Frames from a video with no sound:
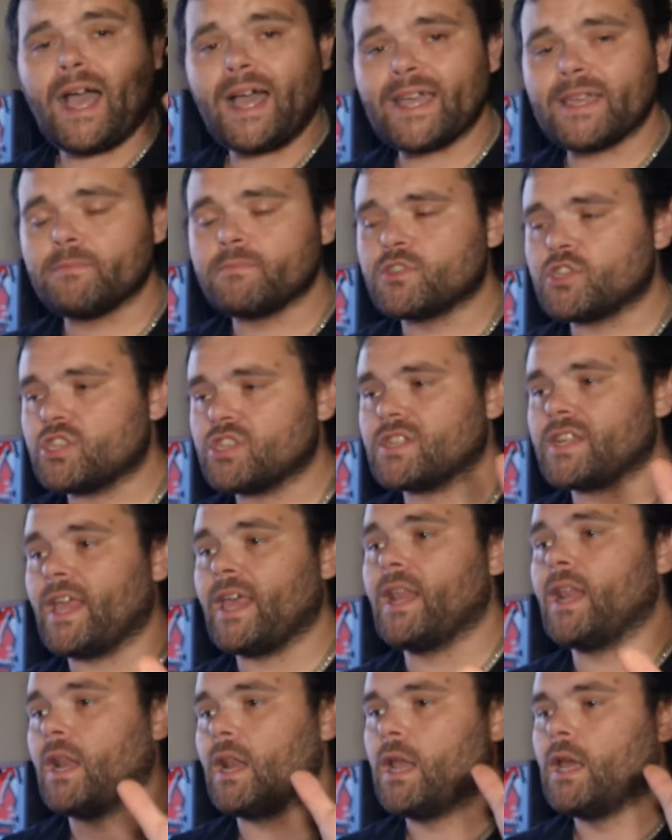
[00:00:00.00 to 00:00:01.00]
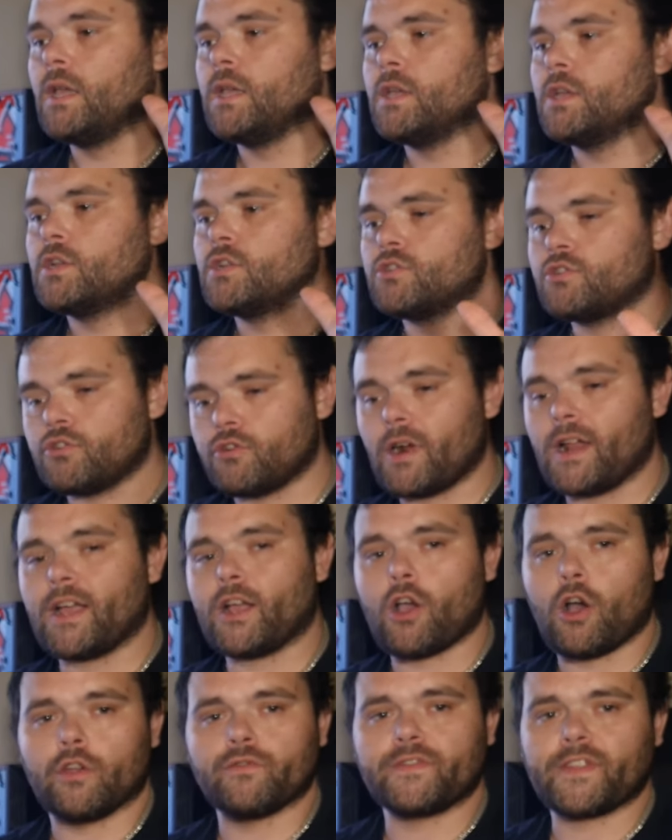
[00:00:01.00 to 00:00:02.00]
I'm still
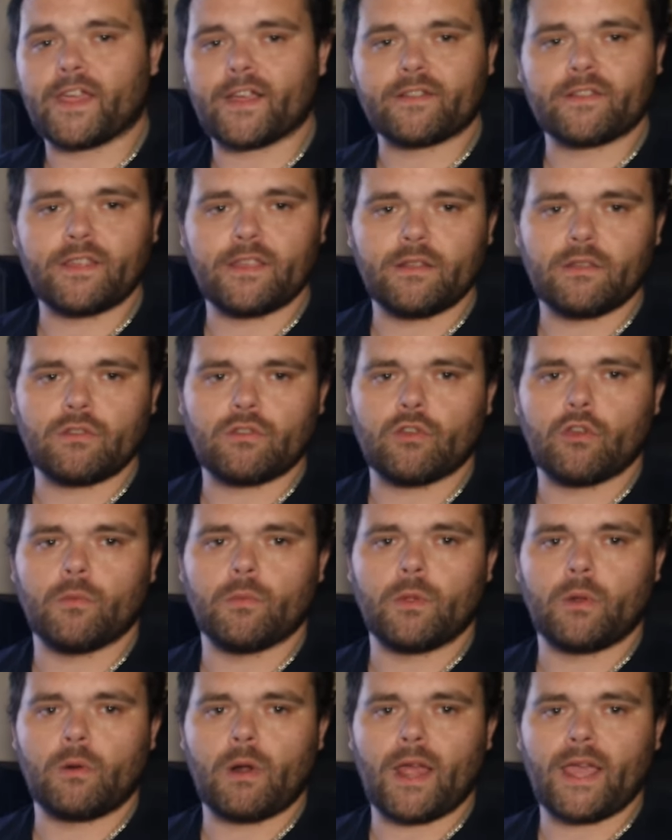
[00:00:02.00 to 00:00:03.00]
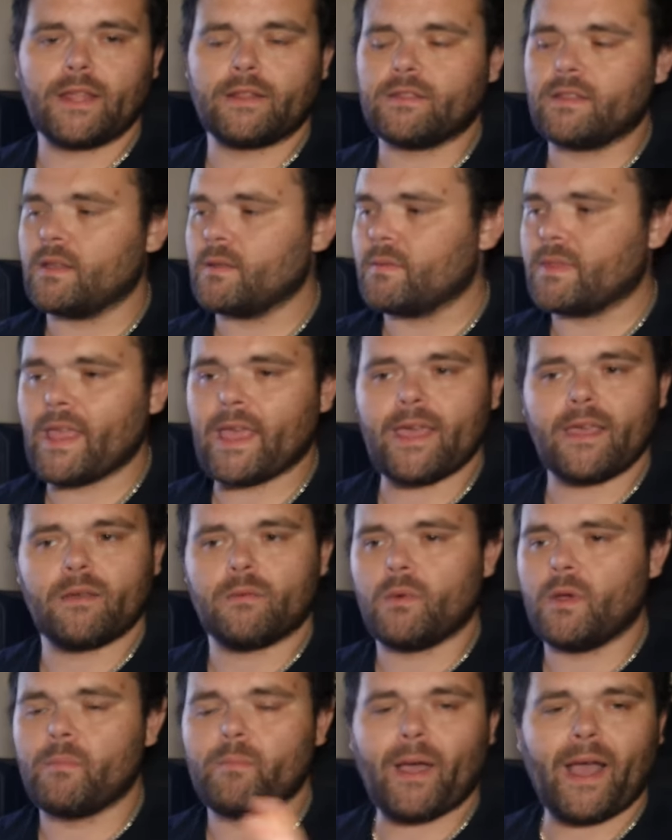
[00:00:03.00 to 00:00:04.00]
contacting Thermalright.
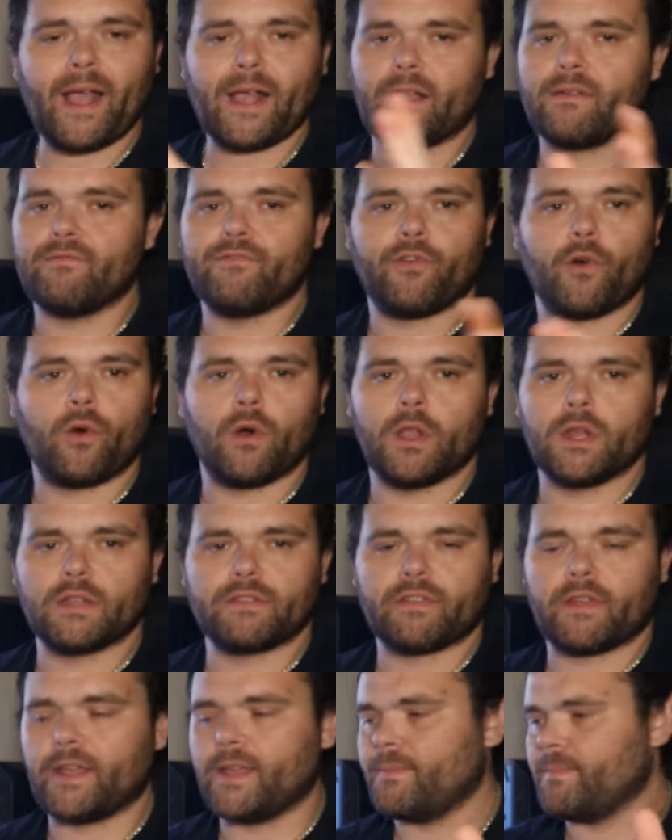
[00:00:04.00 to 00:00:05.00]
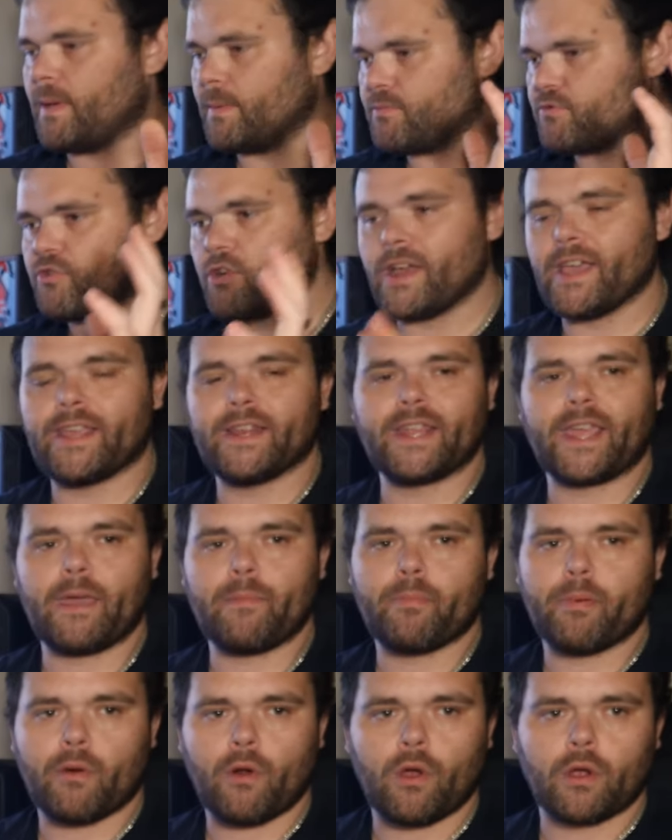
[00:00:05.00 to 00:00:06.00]
That we're back and forth all the time. I'm trying to
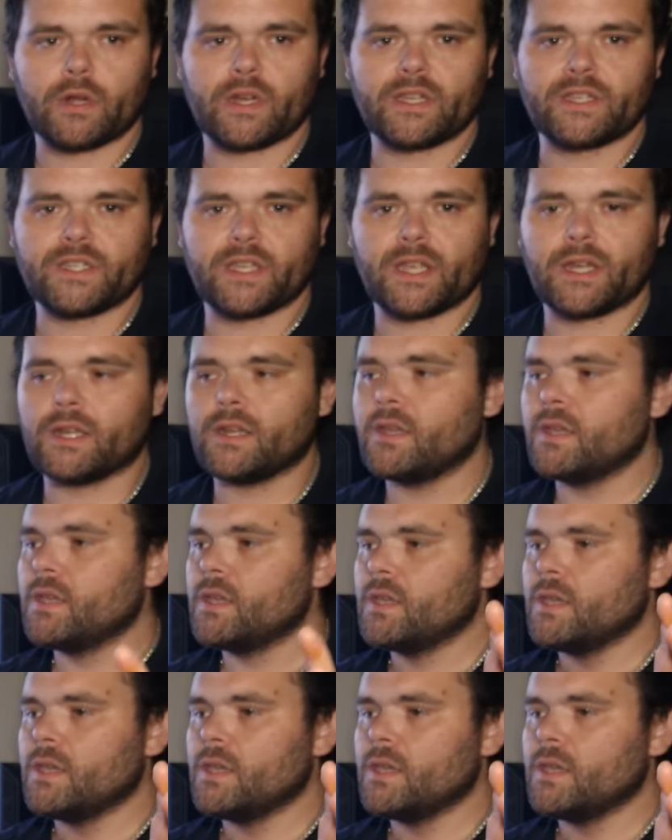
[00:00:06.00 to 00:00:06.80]
get products in,